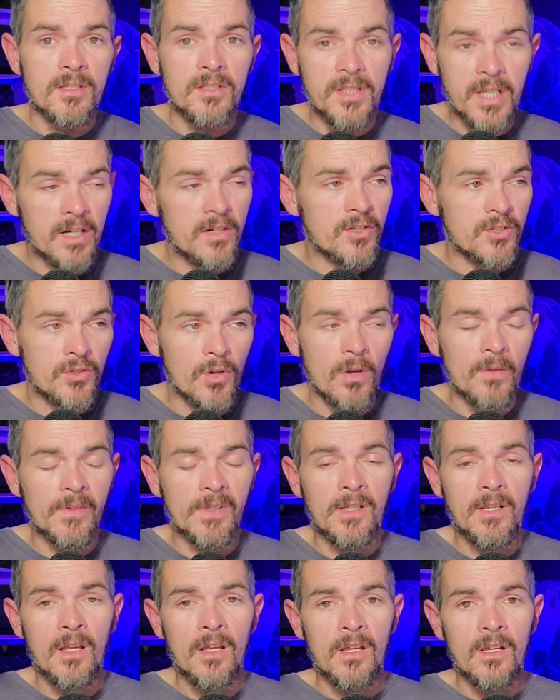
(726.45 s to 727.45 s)
Derek
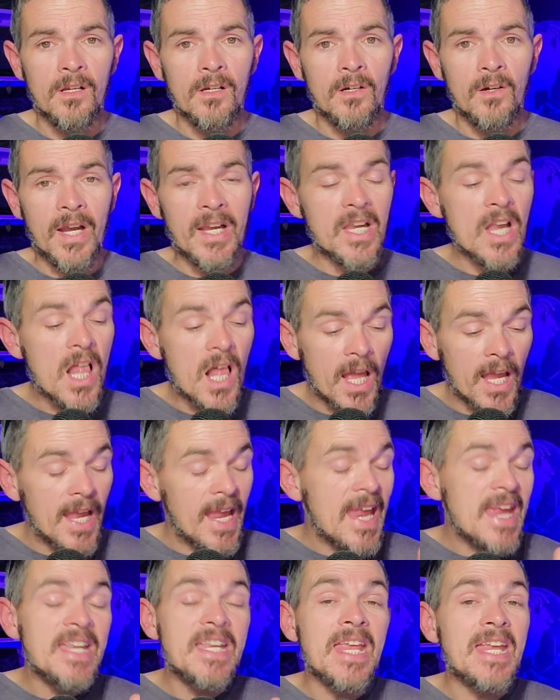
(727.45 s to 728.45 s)
Chauvin, right?
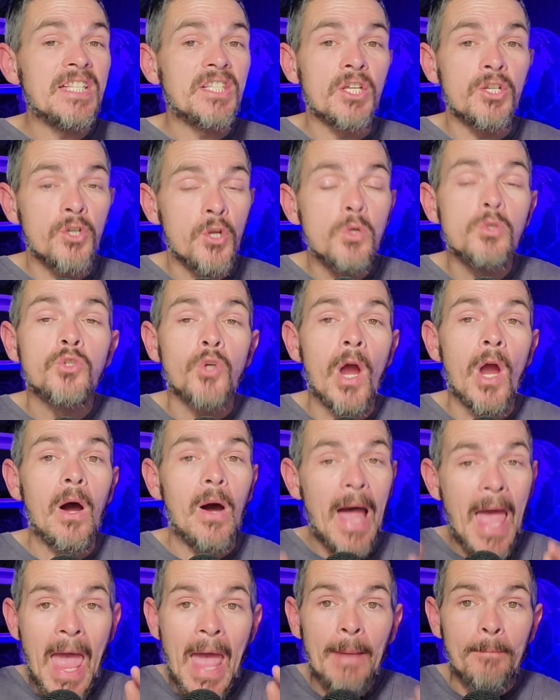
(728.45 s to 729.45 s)
He needs a new
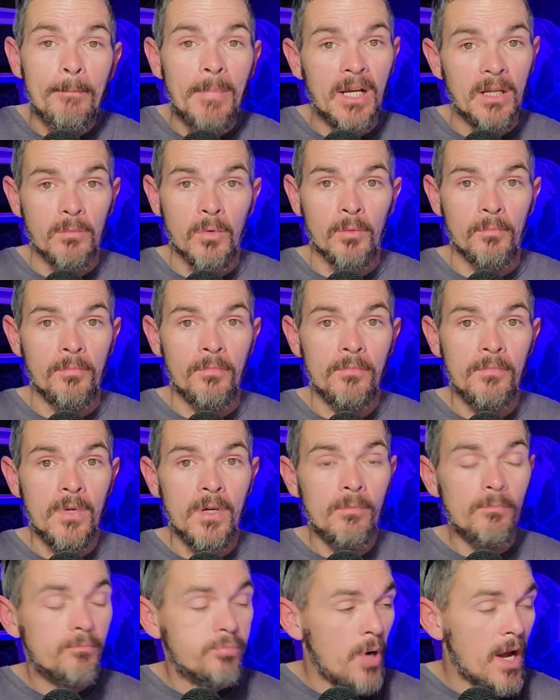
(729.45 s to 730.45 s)
trial at minimum,
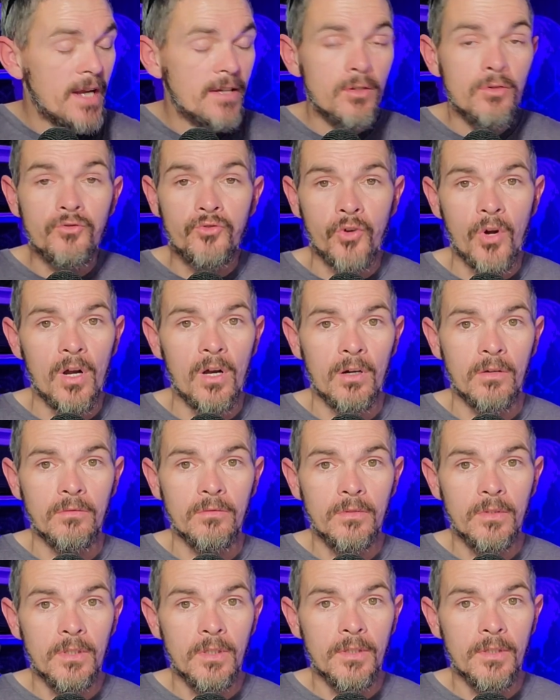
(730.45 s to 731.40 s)
brand new trial.